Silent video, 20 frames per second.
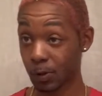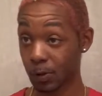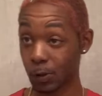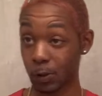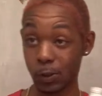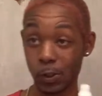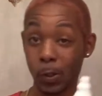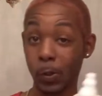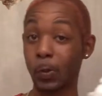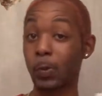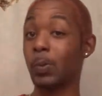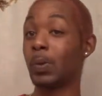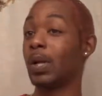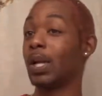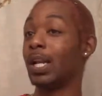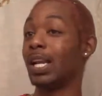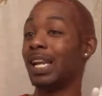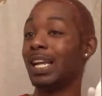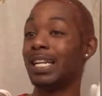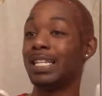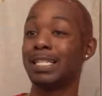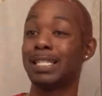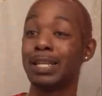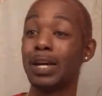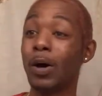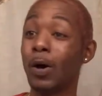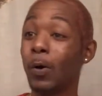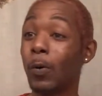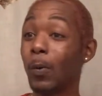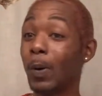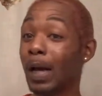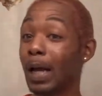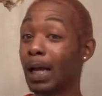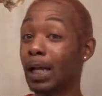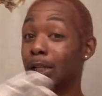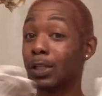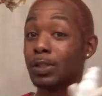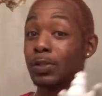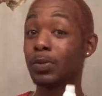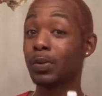So let's go
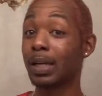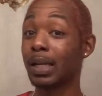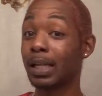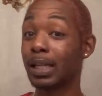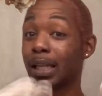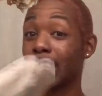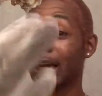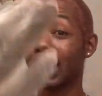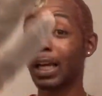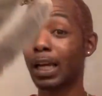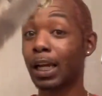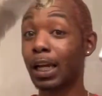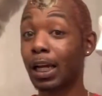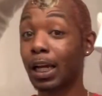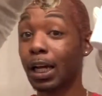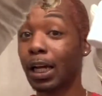and do the thing.